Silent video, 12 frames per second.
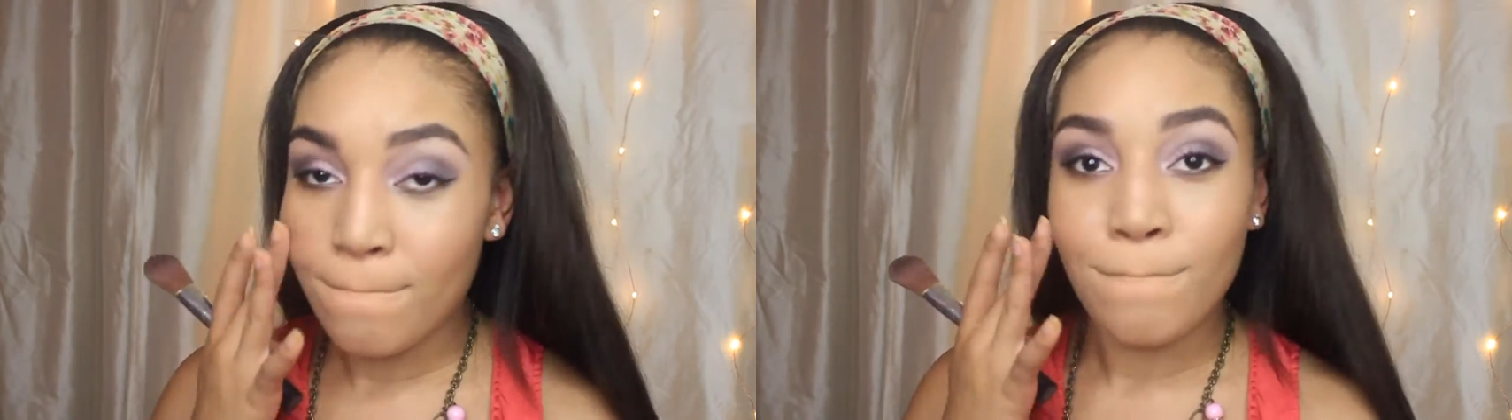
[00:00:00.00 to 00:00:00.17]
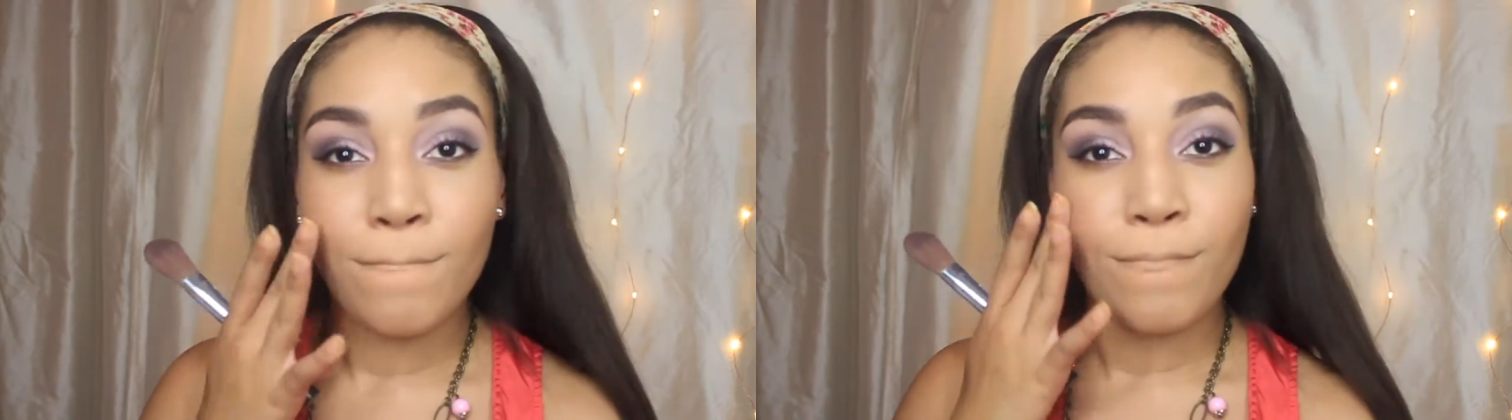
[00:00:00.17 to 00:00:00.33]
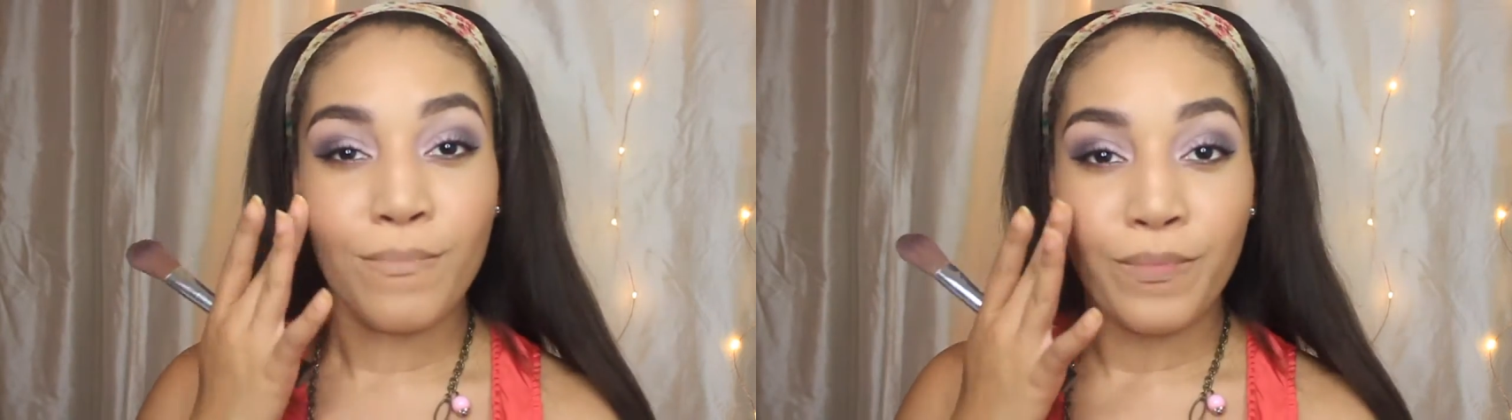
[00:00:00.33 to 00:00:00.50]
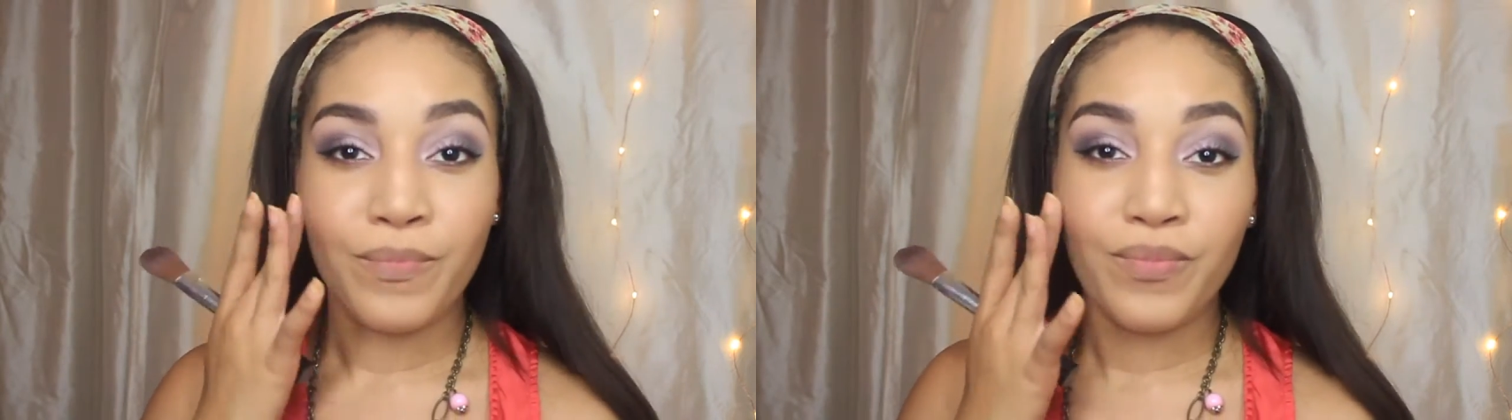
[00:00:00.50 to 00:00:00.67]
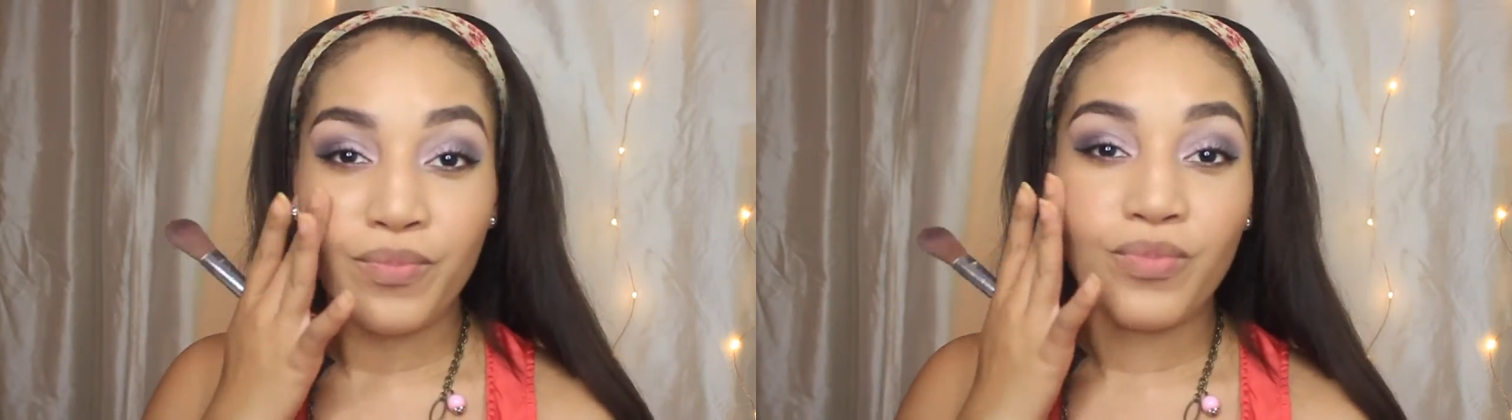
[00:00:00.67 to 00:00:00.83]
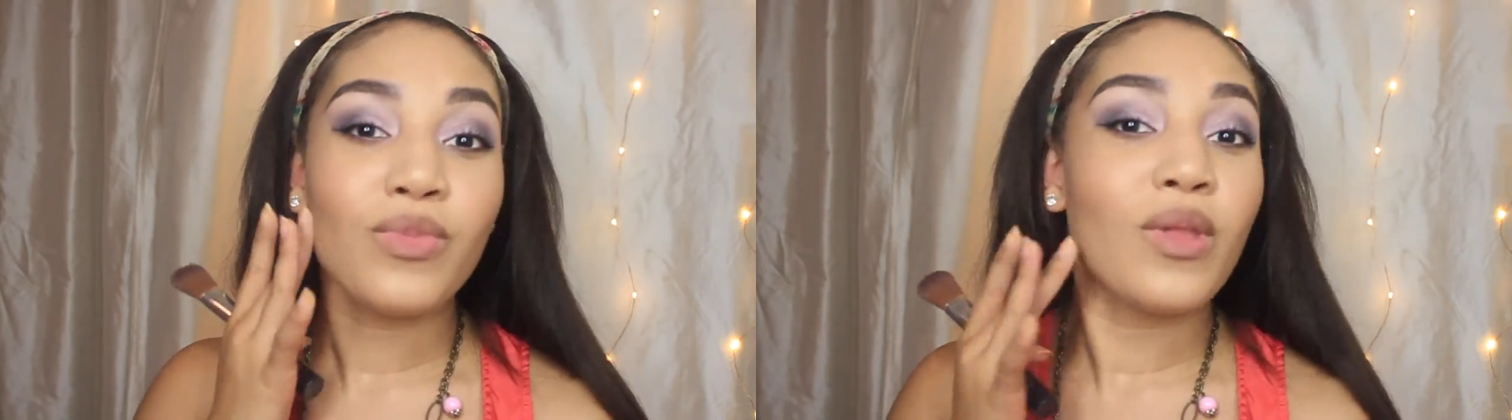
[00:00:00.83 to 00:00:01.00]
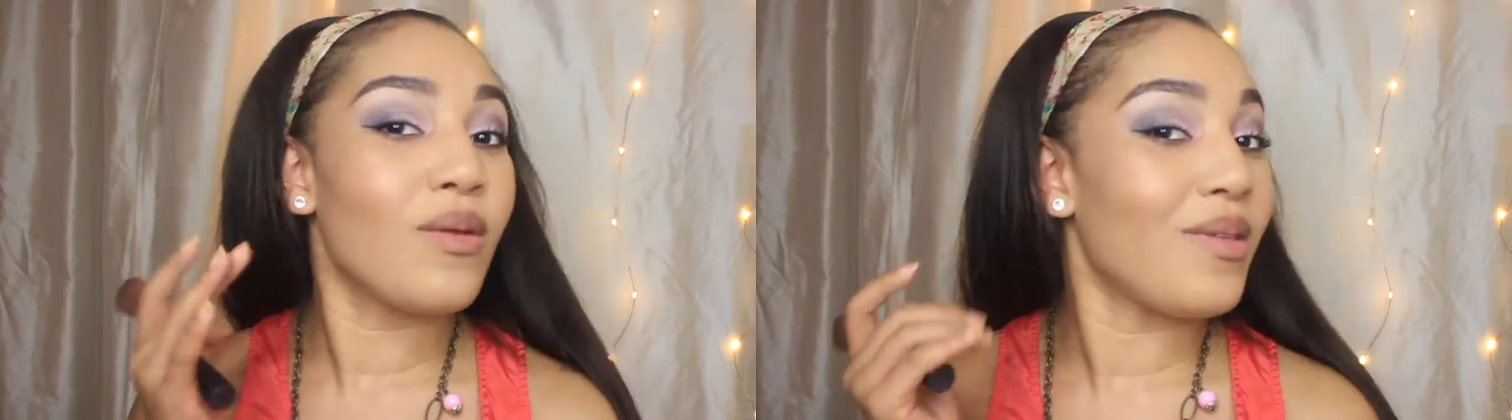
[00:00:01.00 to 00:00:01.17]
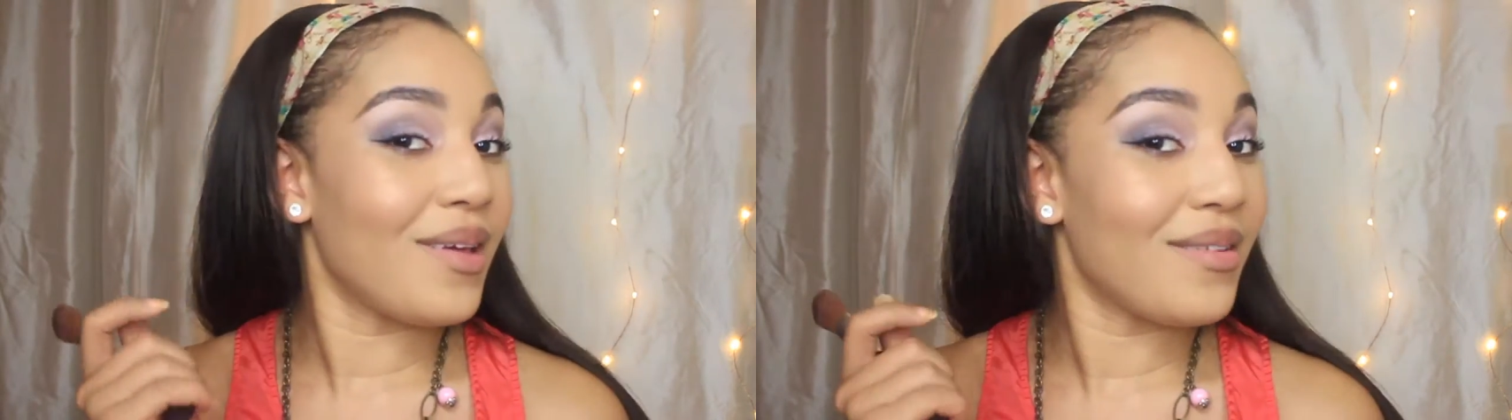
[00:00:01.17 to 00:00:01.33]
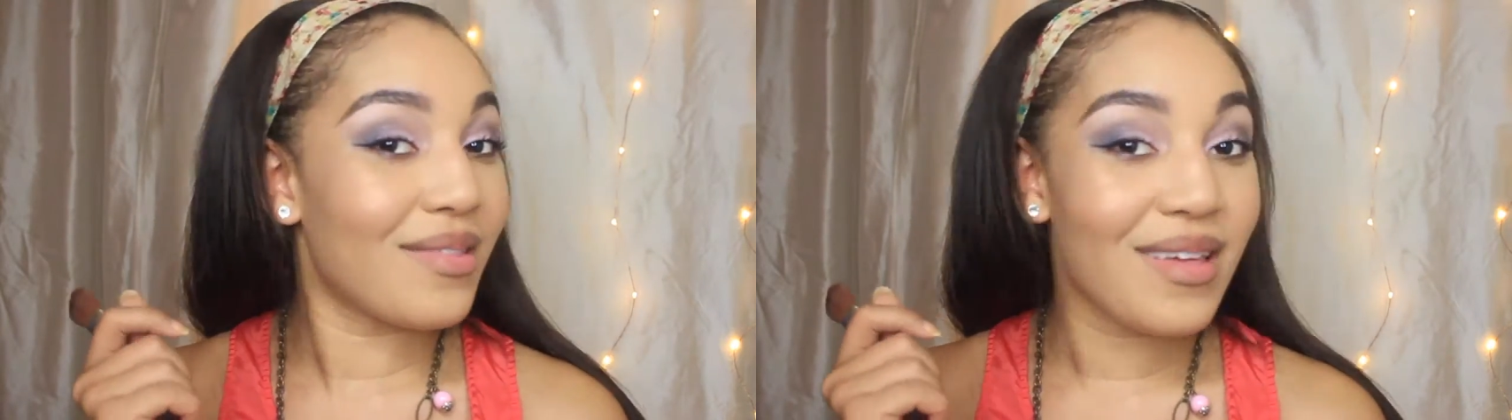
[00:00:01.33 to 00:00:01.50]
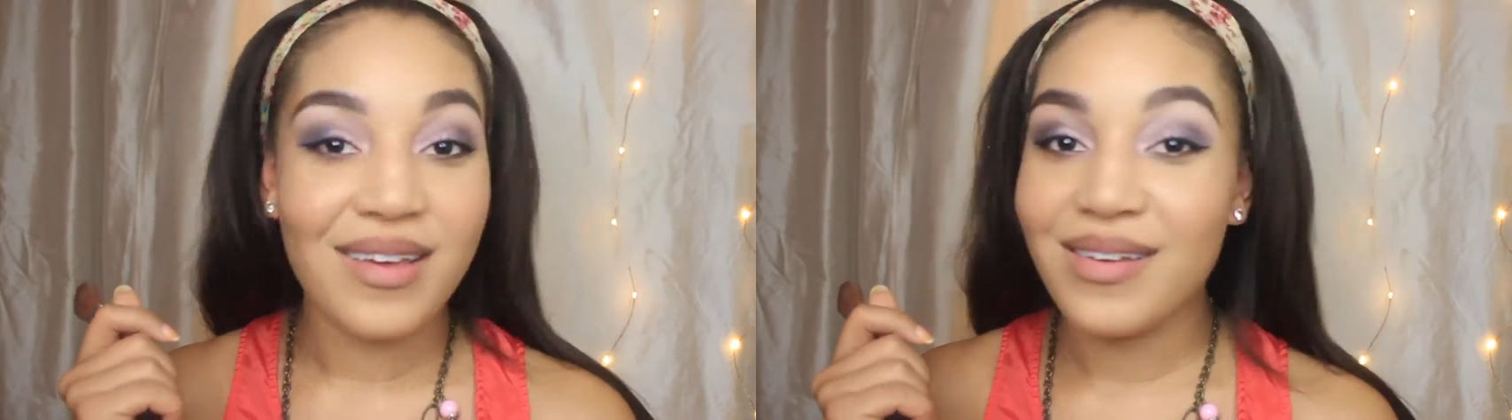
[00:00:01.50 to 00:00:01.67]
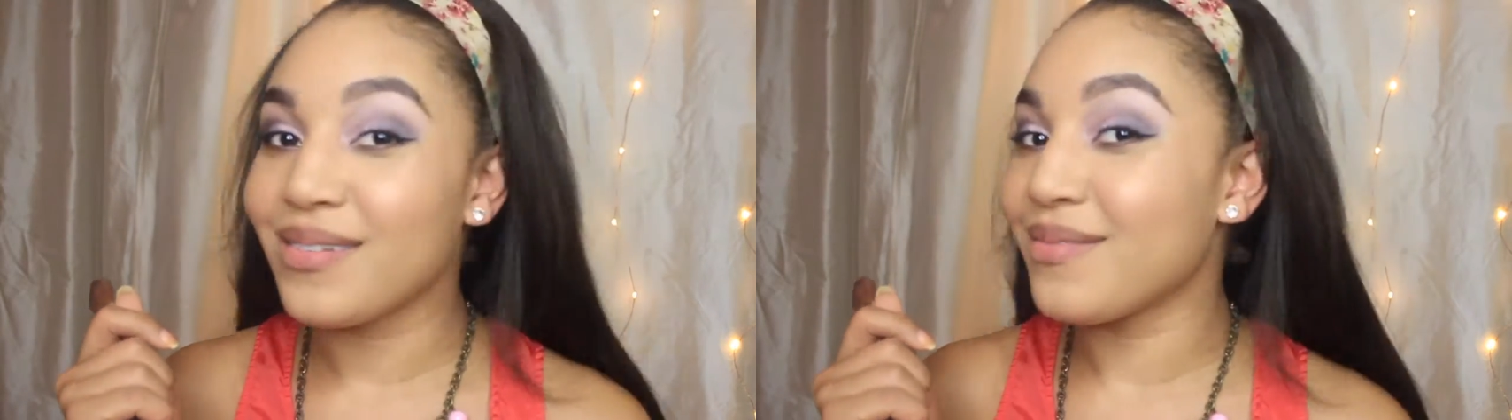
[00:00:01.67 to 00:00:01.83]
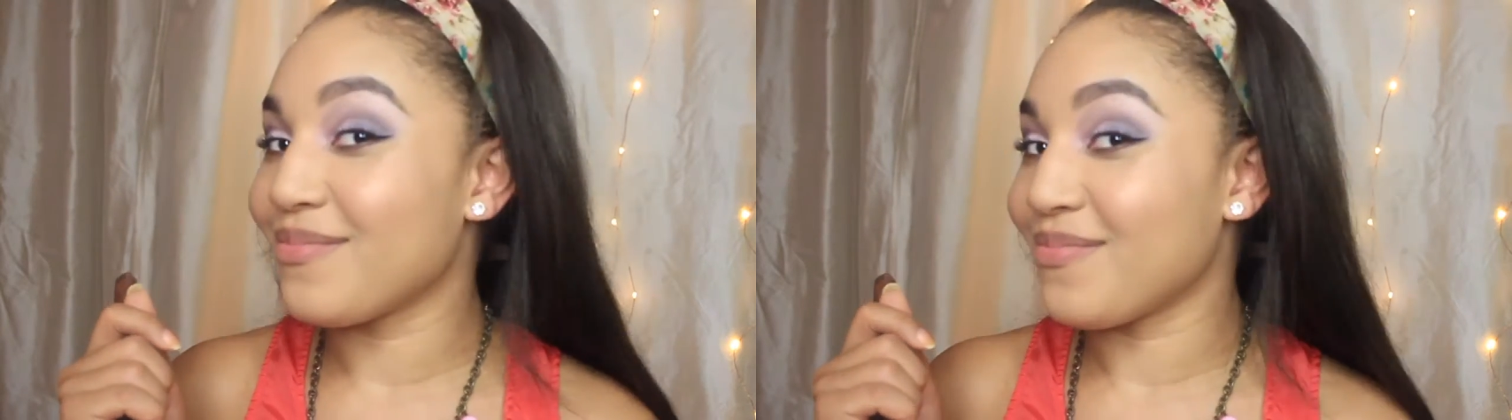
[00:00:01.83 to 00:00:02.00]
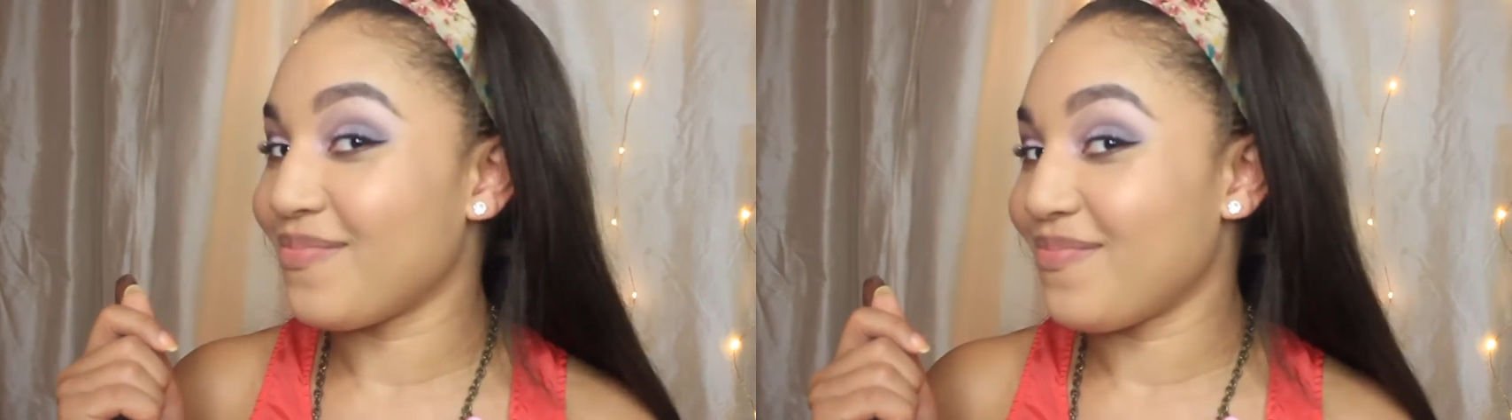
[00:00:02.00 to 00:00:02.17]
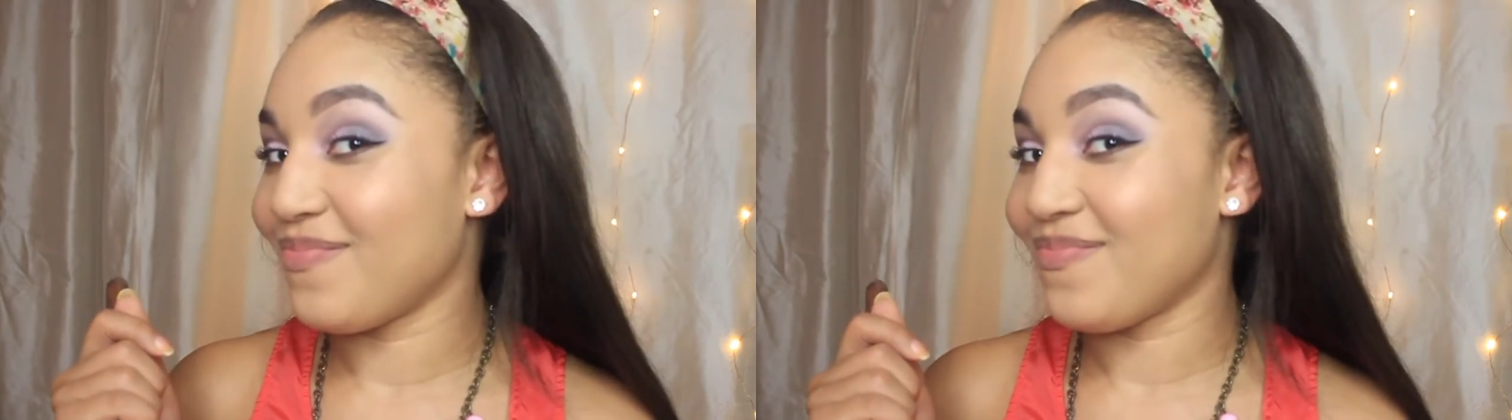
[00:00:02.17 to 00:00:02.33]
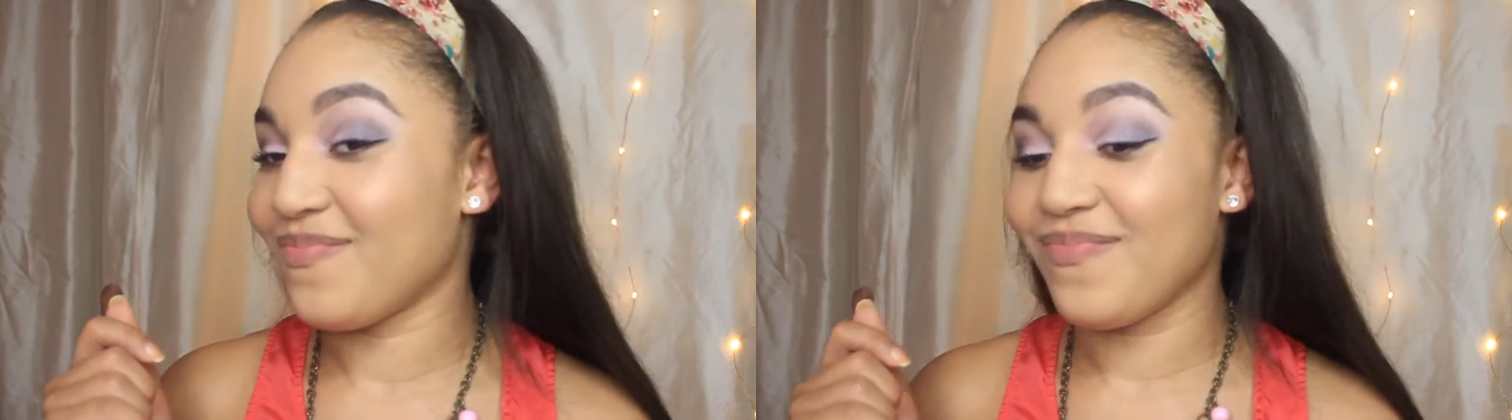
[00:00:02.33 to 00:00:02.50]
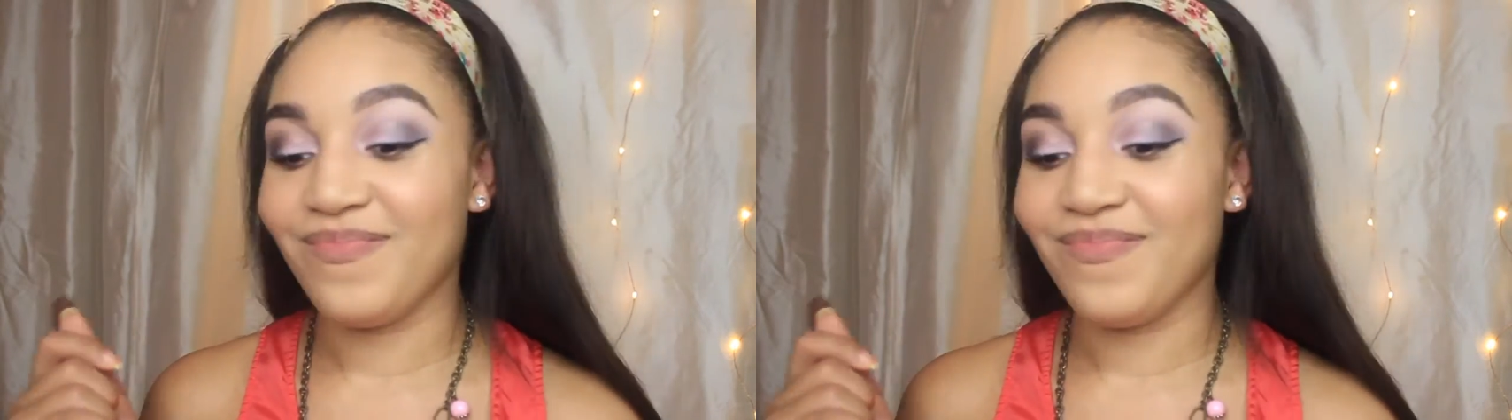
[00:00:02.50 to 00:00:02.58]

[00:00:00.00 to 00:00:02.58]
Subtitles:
down below so you can just click on it and check it out.